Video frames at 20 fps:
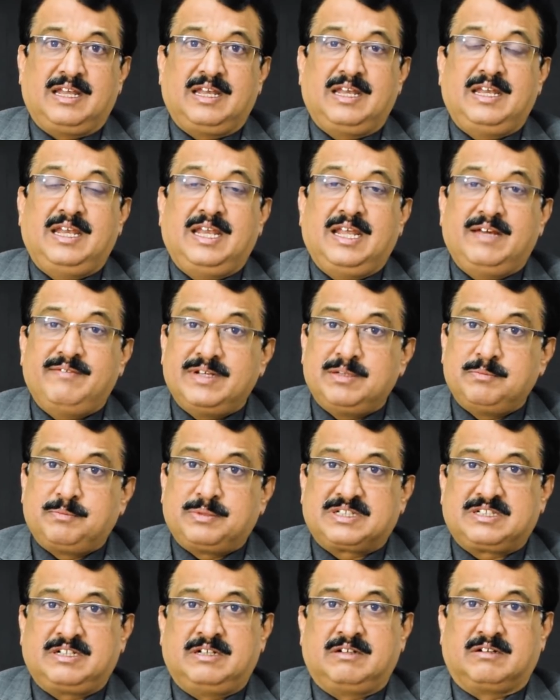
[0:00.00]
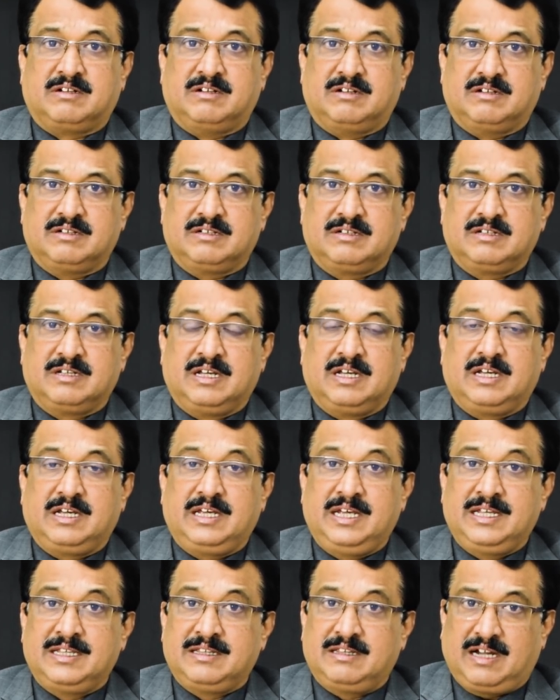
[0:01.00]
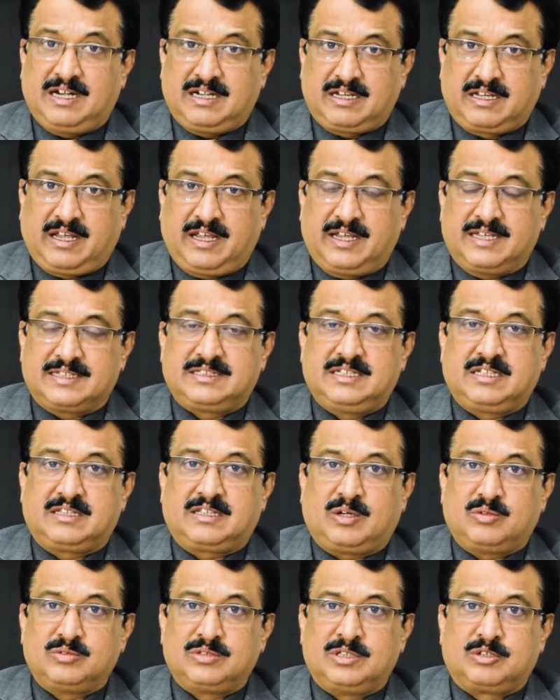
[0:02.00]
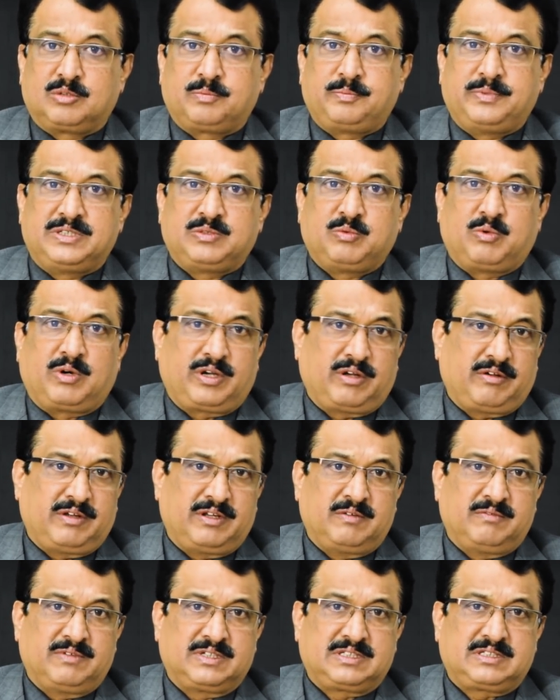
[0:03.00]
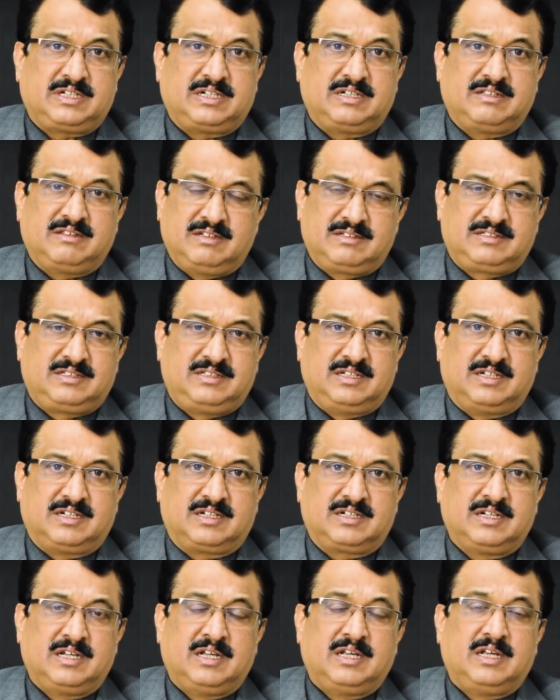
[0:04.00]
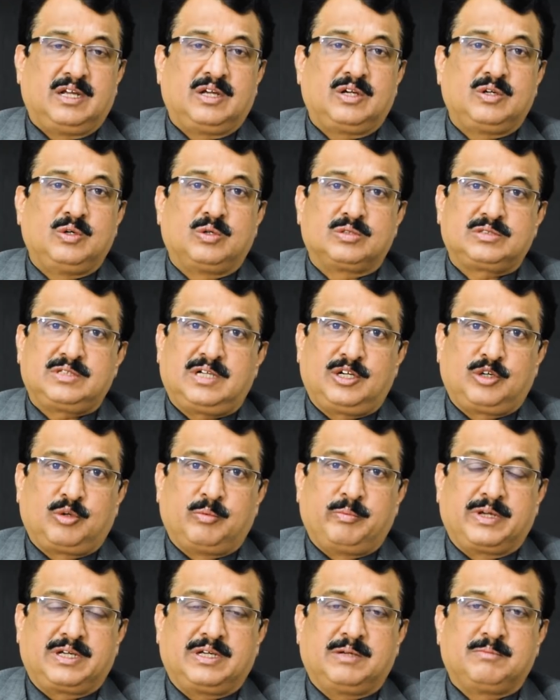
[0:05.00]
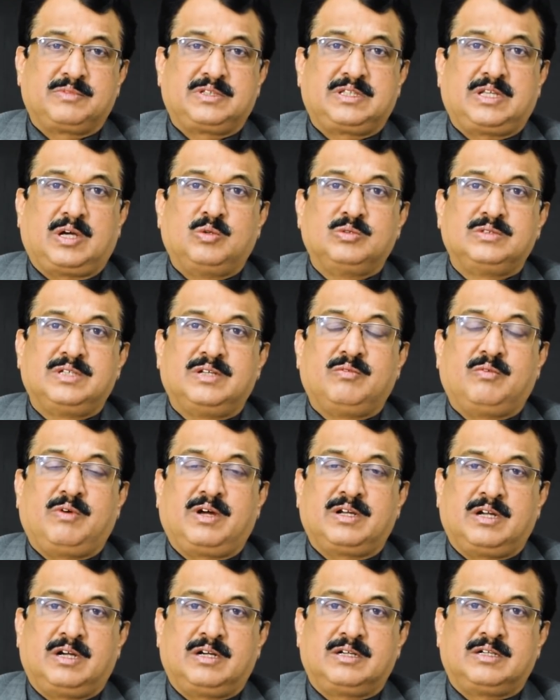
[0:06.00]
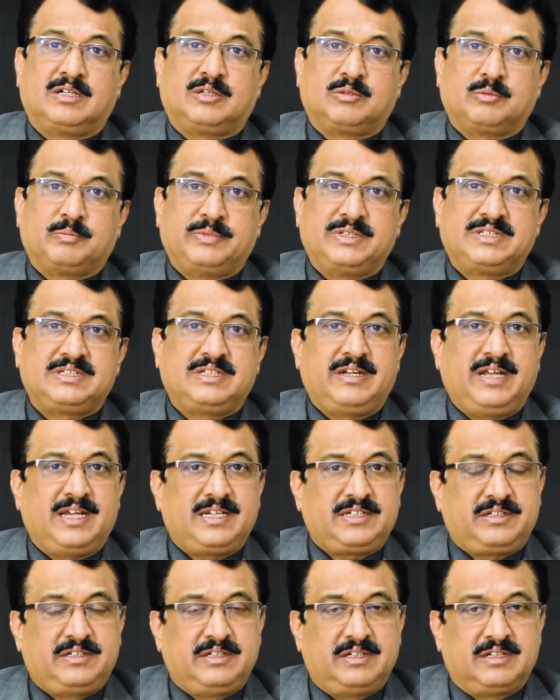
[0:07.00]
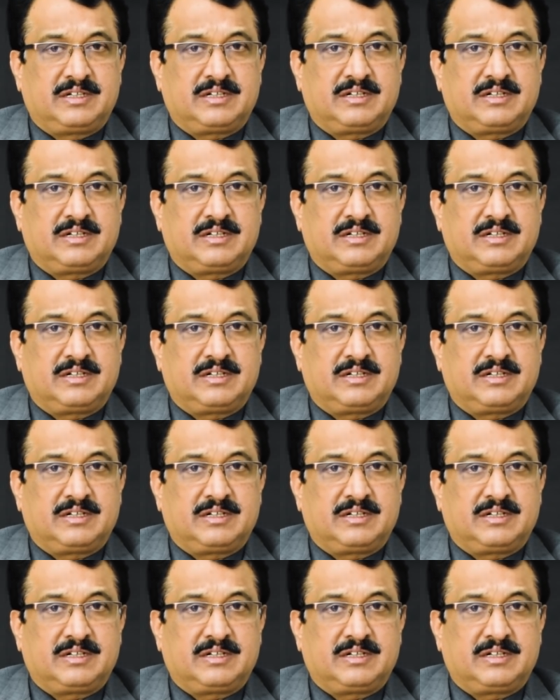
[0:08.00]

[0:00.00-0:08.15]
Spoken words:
11% return. In that case, the 1,000 rupees what you have invested this year goes on to become 1,100 rupees next year.